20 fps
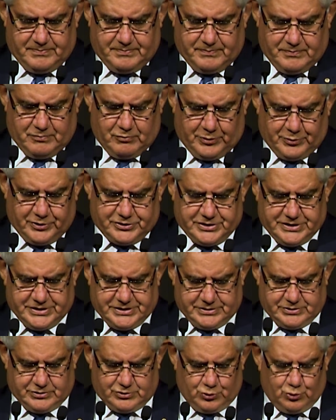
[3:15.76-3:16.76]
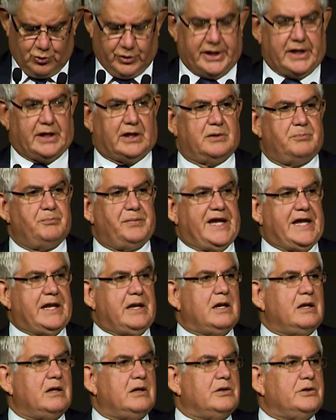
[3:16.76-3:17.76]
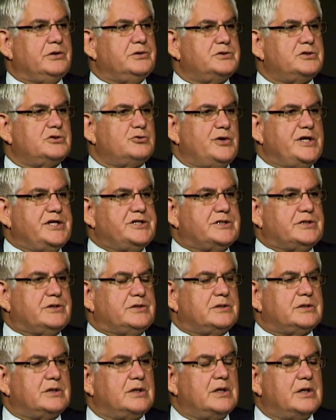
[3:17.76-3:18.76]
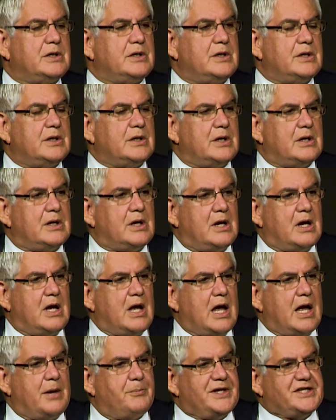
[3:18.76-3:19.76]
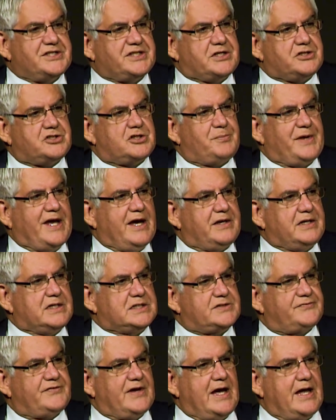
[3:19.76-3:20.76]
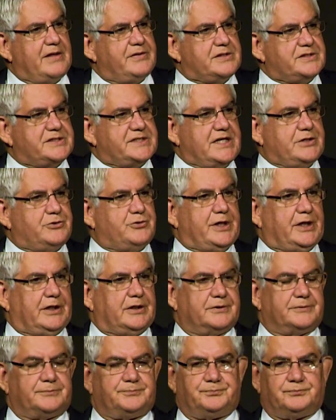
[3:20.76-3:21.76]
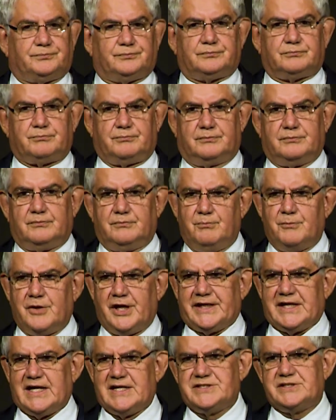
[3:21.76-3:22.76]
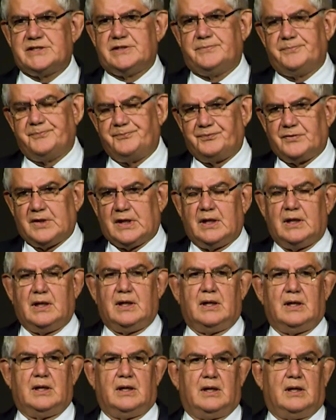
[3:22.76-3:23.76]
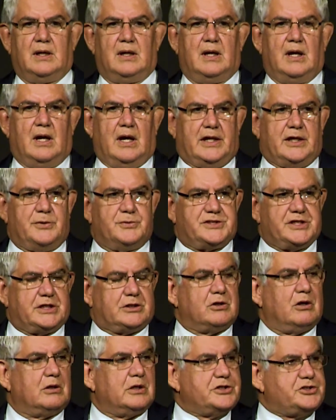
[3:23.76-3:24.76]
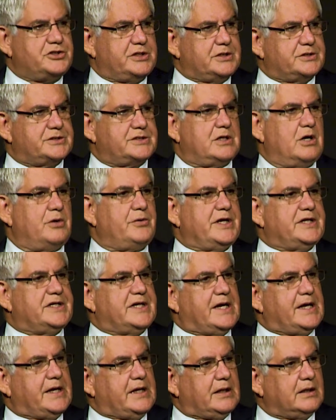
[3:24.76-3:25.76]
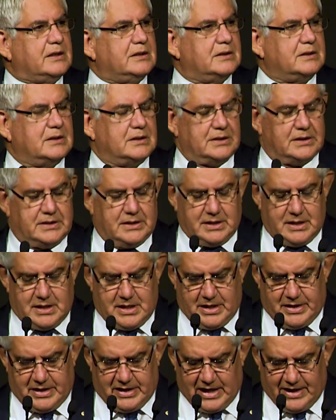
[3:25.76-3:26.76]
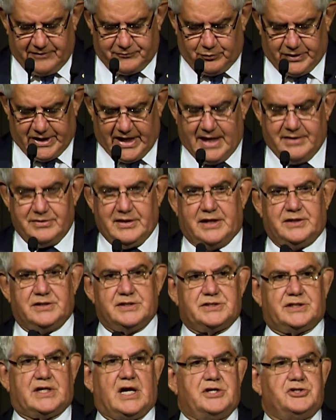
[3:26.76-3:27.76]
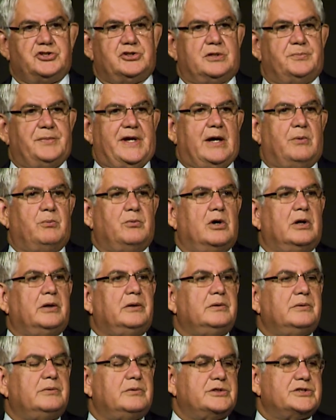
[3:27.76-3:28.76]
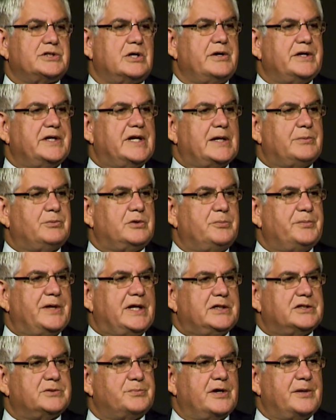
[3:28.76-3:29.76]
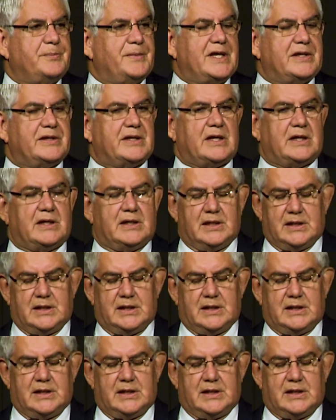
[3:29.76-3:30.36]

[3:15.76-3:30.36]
we were just talking and Ben had tweeted a message about his father, Cedric, my cousin. And he was acknowledging Sorry Day. And then after we'd had that discussion about what Sorry Day would have meant to my mother,